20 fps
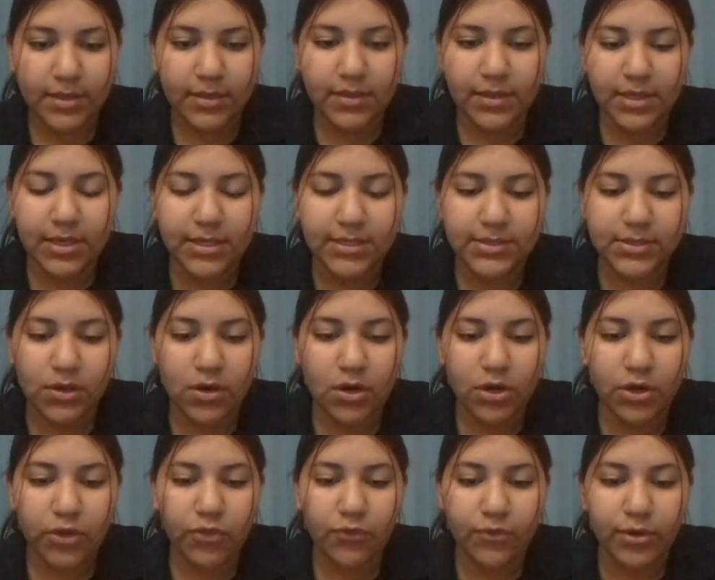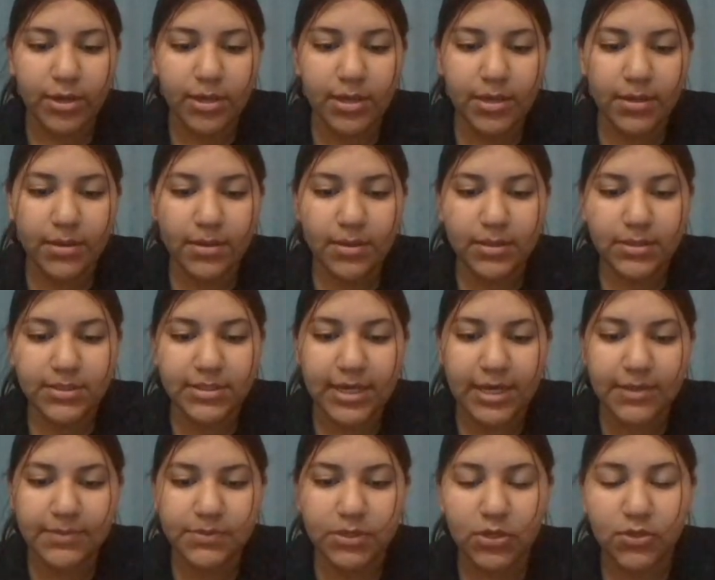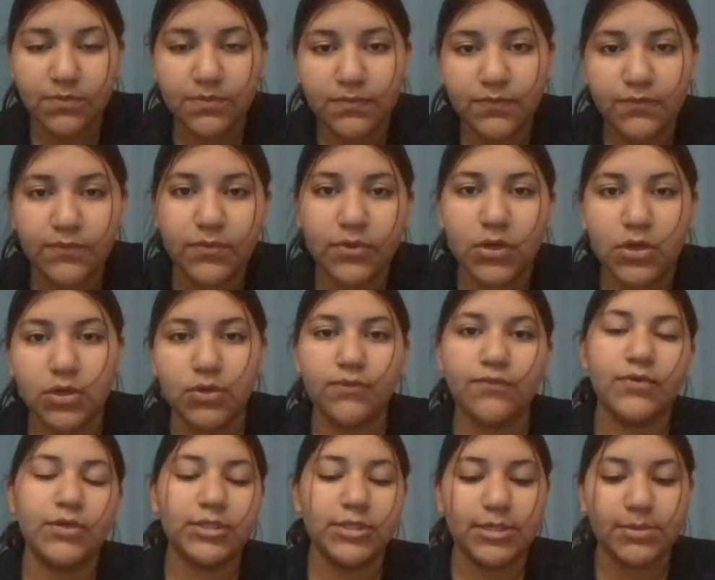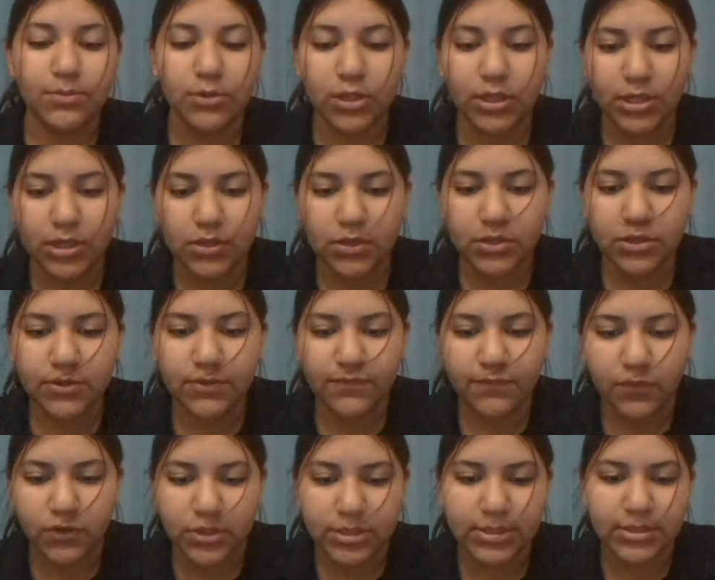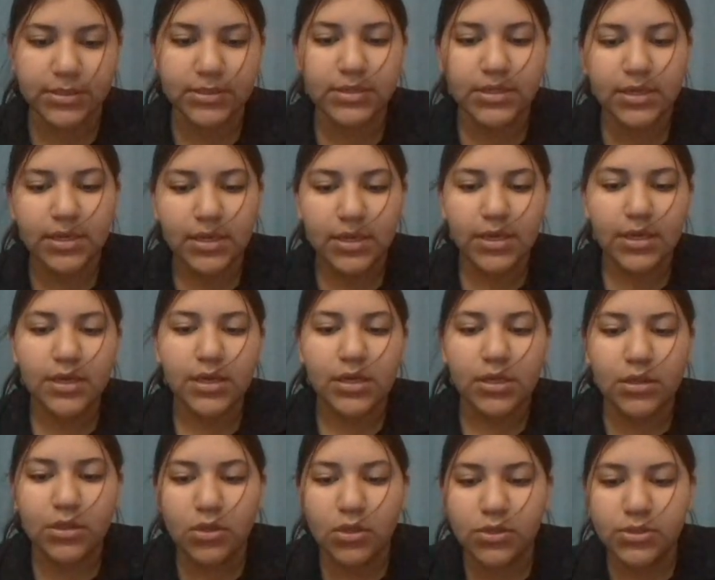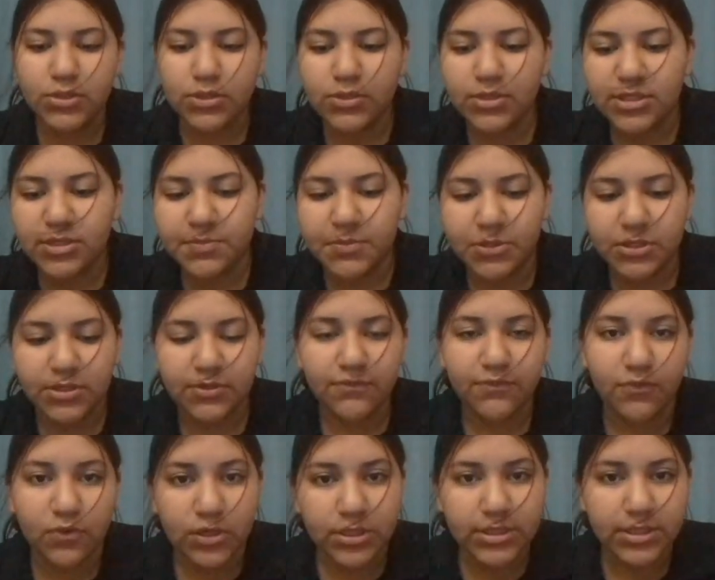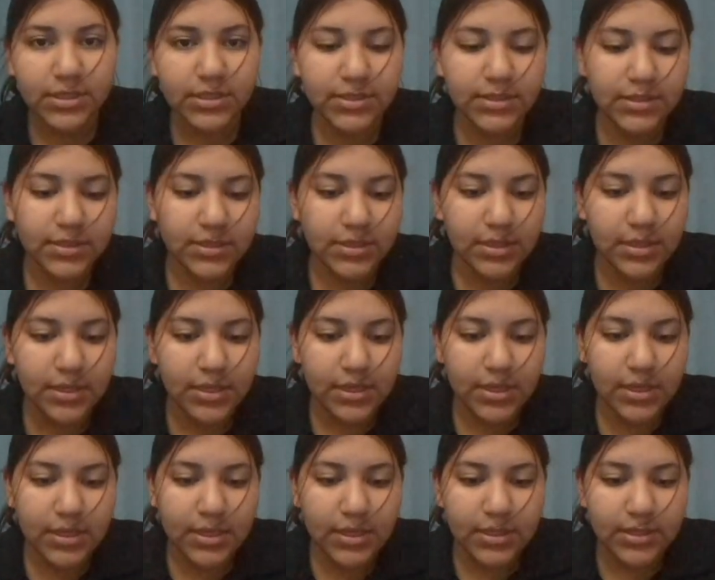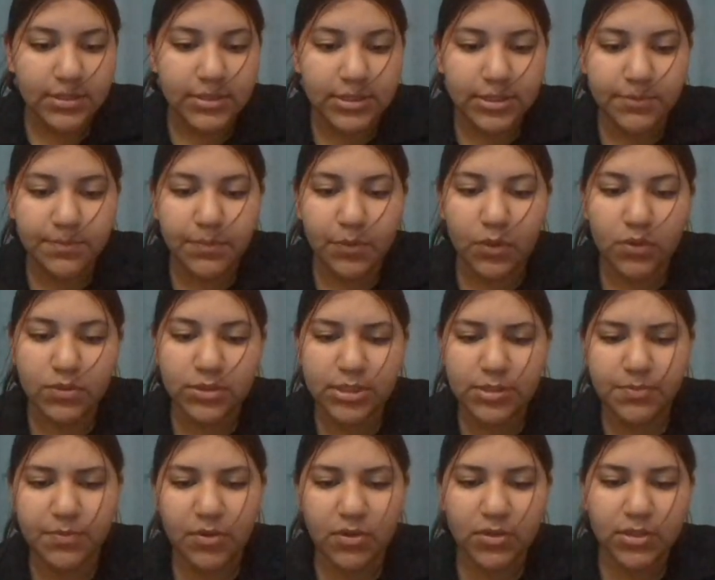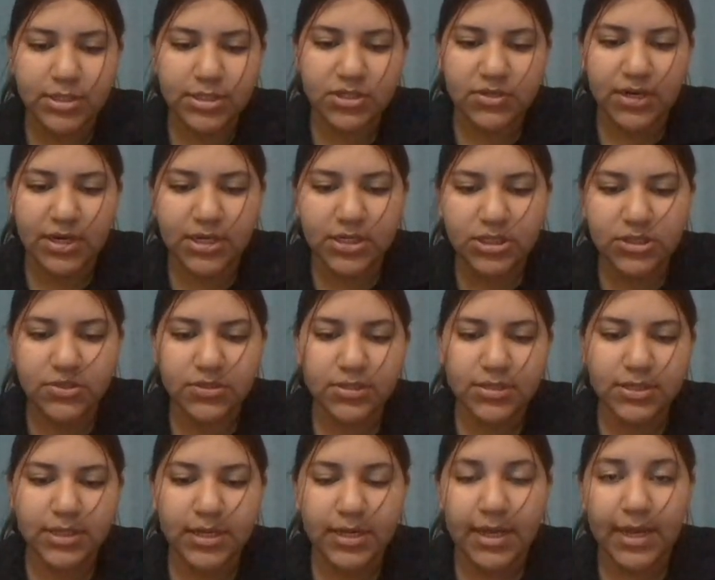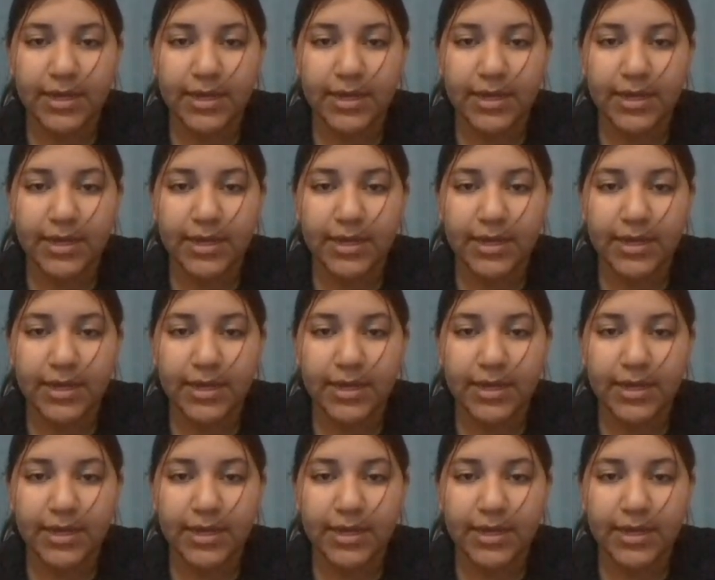These are three types of intermolecular forces: London dispersion forces, dipole-dipole interactions, and